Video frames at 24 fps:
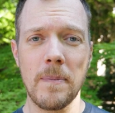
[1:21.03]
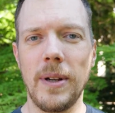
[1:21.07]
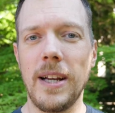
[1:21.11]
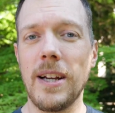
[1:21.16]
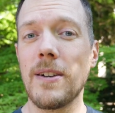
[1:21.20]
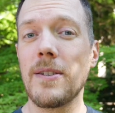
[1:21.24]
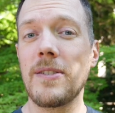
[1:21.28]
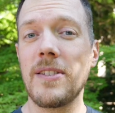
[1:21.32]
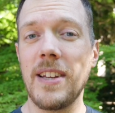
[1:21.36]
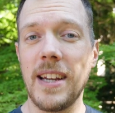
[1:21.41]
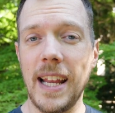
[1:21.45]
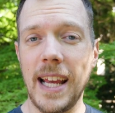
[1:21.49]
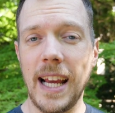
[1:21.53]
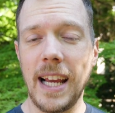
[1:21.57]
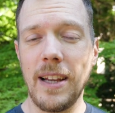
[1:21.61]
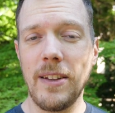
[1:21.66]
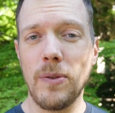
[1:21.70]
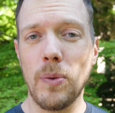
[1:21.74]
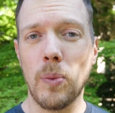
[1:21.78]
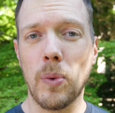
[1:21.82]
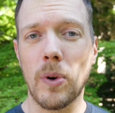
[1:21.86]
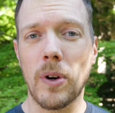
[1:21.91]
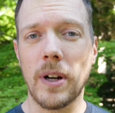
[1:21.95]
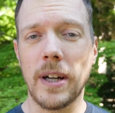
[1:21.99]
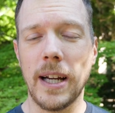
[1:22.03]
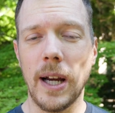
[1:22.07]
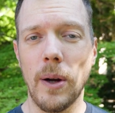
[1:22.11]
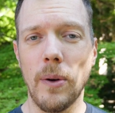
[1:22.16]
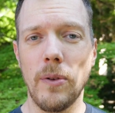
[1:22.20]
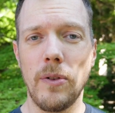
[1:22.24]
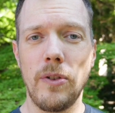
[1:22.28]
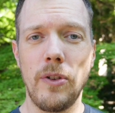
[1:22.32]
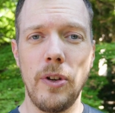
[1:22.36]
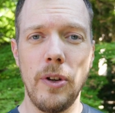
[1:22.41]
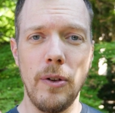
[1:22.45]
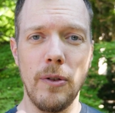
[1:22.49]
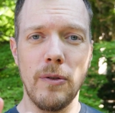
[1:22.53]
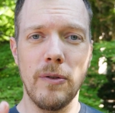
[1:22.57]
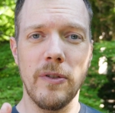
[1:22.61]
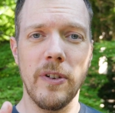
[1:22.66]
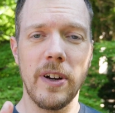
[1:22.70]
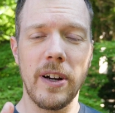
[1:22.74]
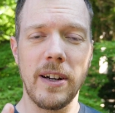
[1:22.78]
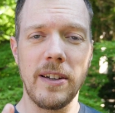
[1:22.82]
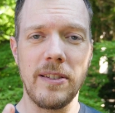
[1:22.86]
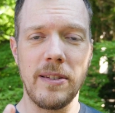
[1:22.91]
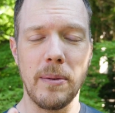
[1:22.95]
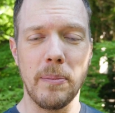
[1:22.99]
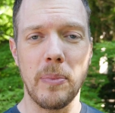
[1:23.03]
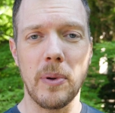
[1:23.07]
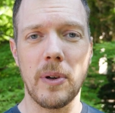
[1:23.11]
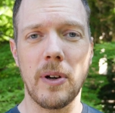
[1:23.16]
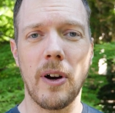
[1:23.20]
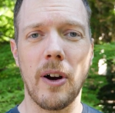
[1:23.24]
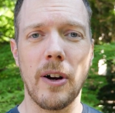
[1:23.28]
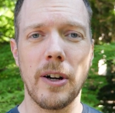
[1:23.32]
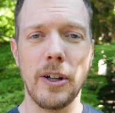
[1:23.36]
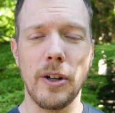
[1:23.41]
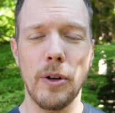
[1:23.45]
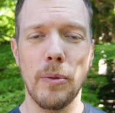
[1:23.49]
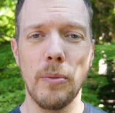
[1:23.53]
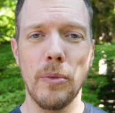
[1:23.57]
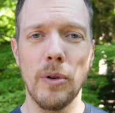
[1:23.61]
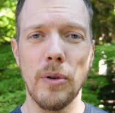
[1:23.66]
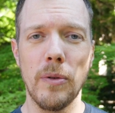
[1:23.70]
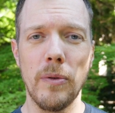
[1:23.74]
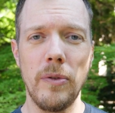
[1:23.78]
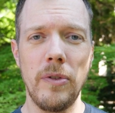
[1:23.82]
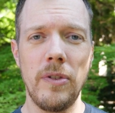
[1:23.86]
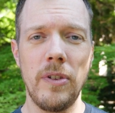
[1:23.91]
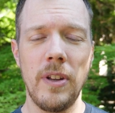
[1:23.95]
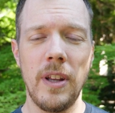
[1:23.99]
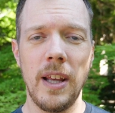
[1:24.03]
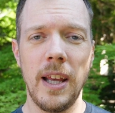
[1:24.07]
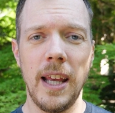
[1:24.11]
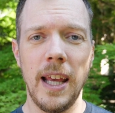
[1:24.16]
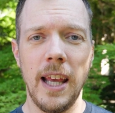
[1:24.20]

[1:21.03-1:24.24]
Here's today's workout, two very simple cardio moves.